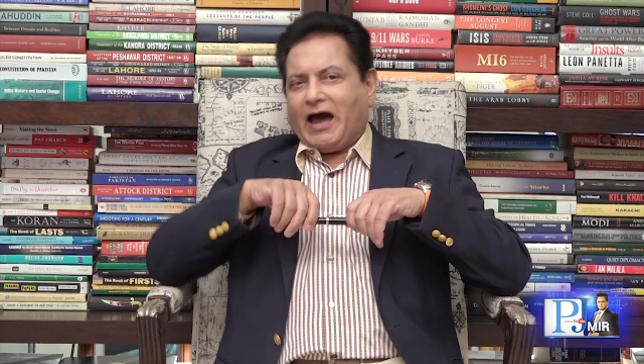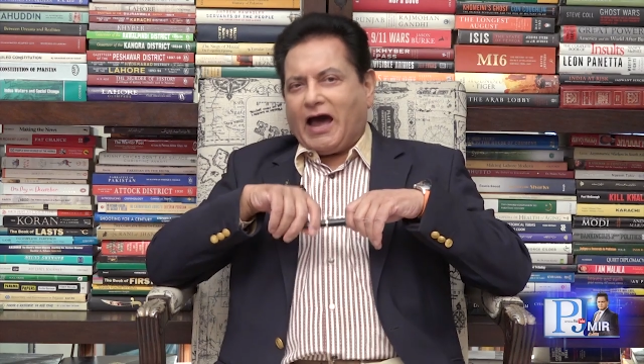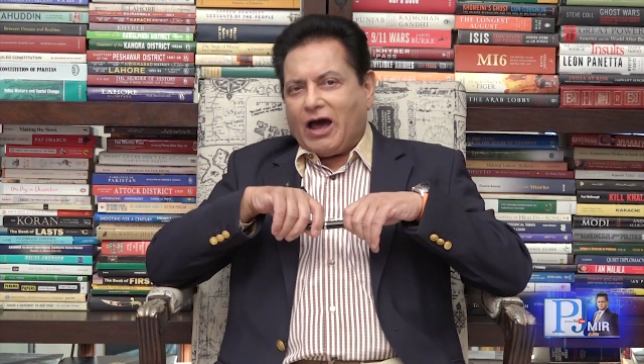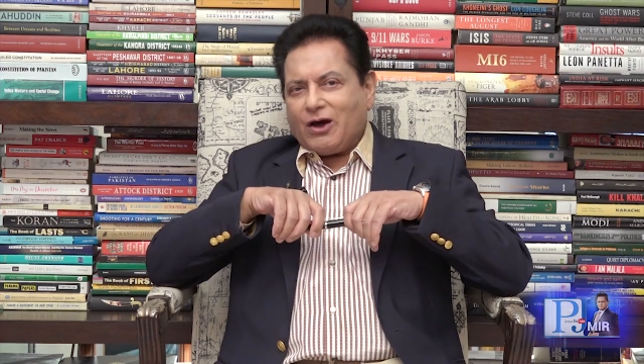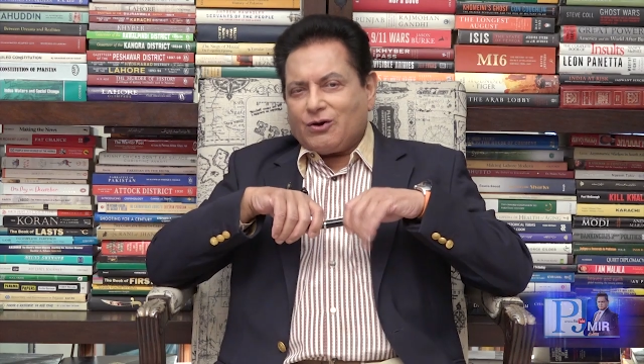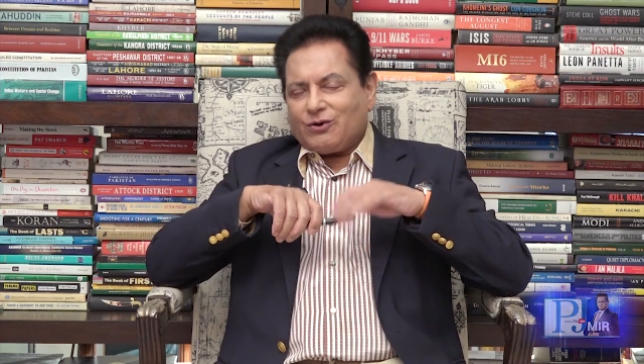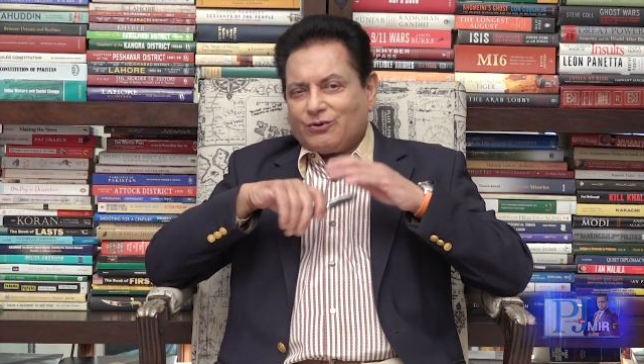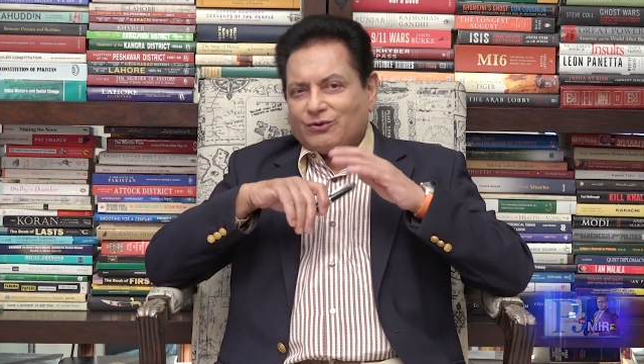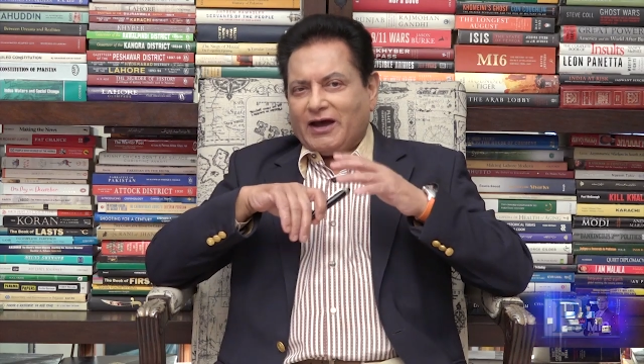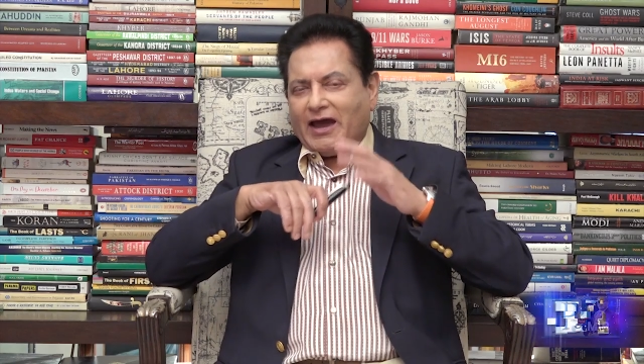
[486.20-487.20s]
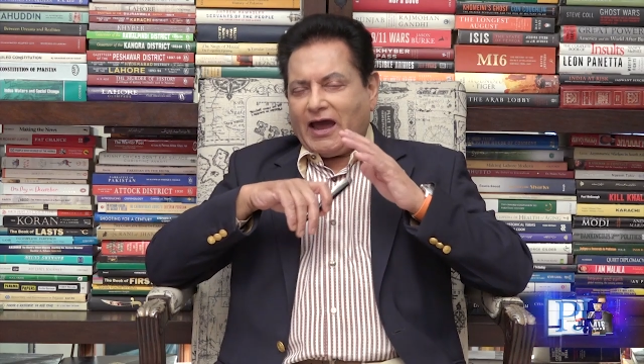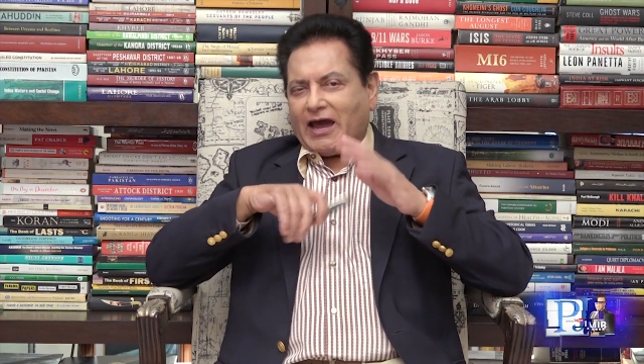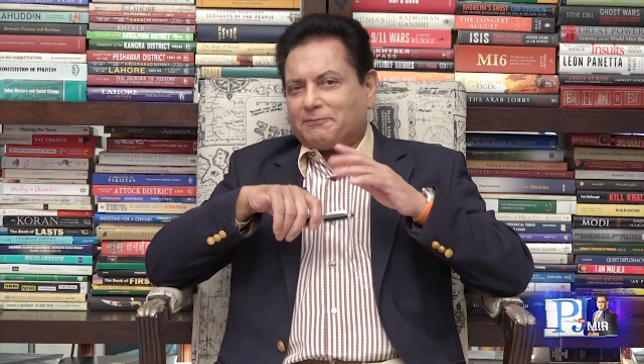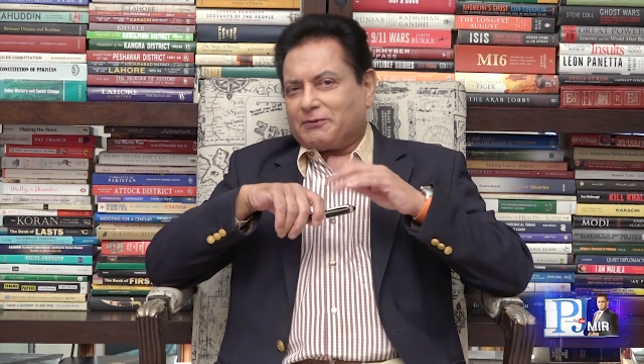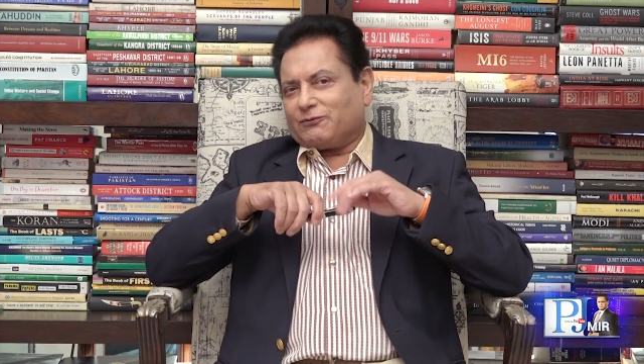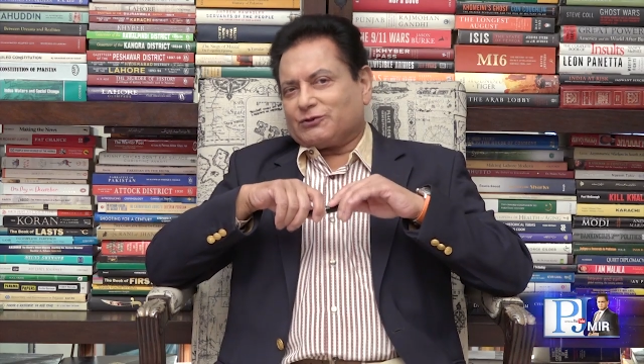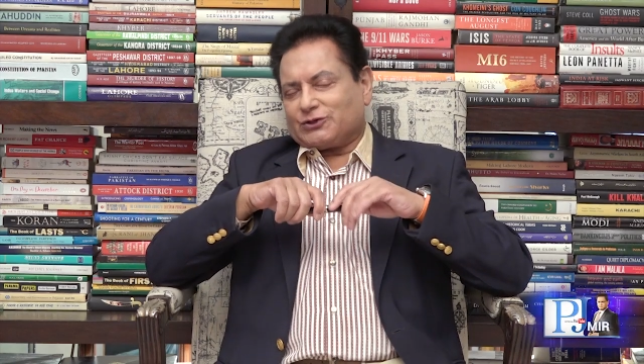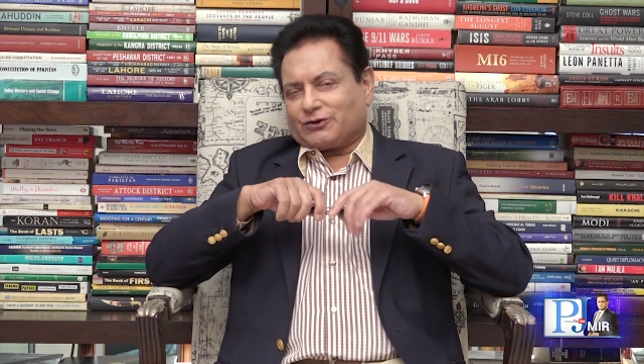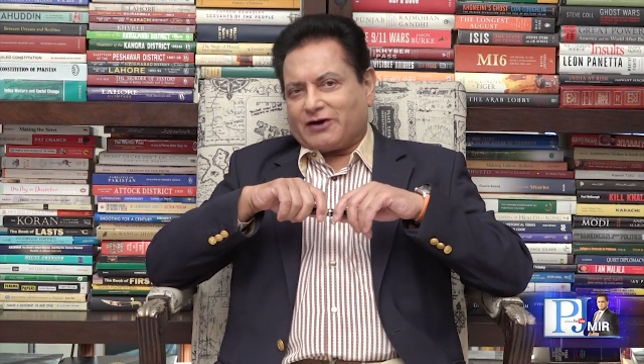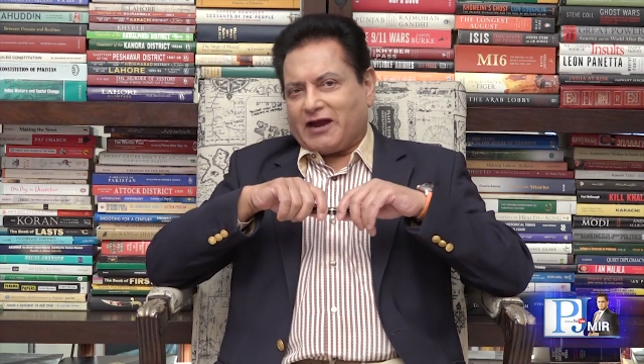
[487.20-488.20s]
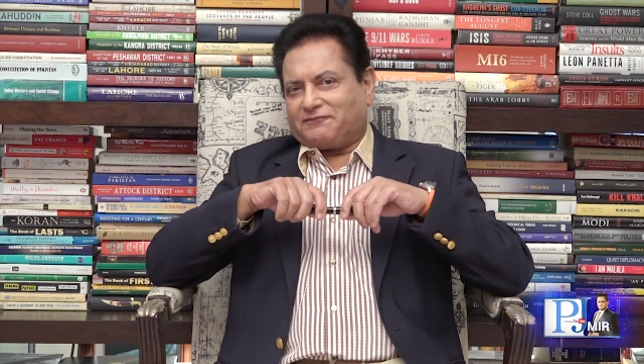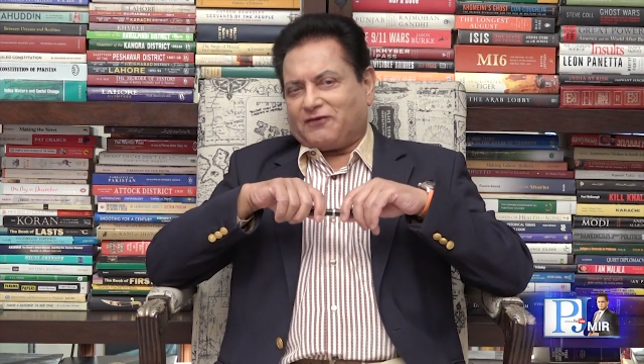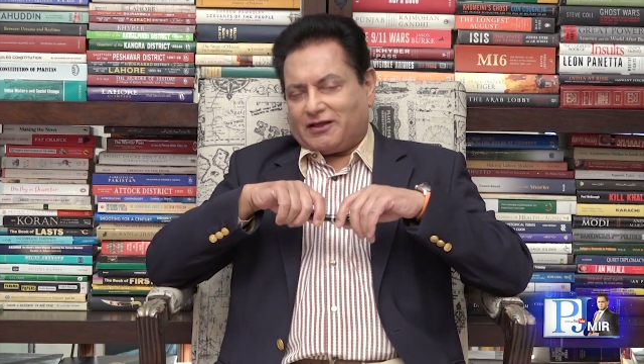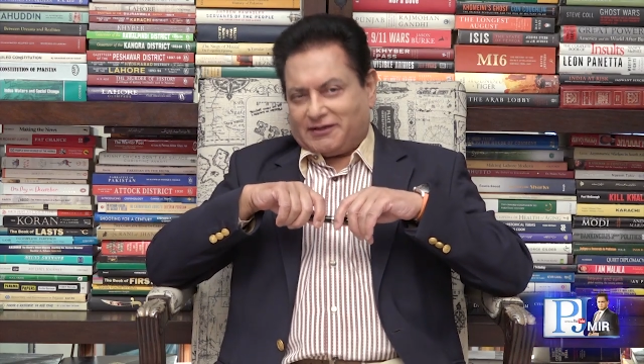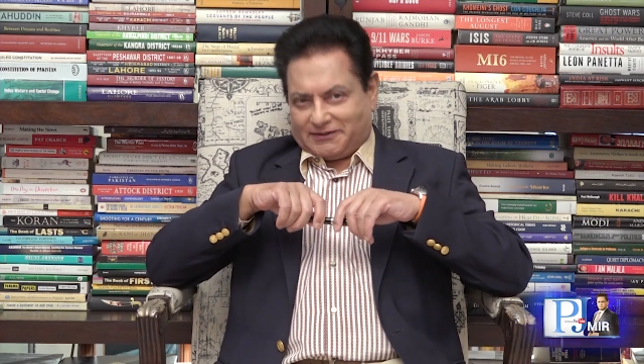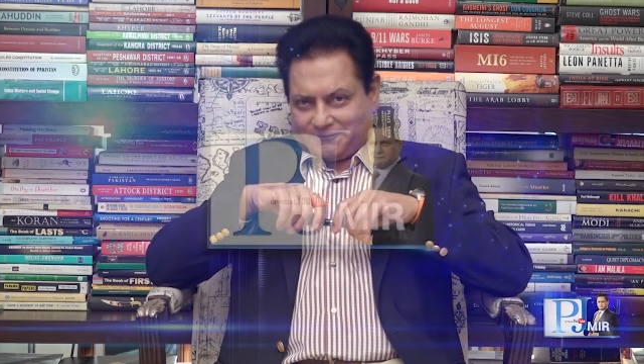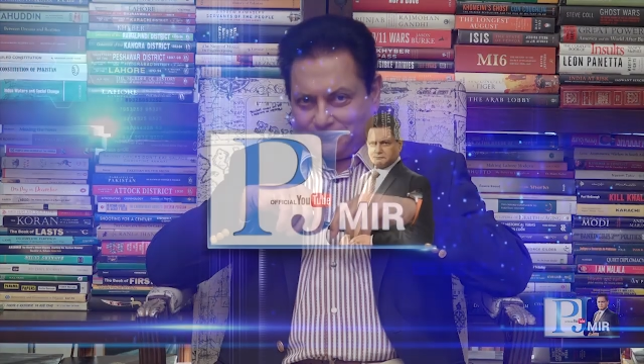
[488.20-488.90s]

how happy was your grandfather?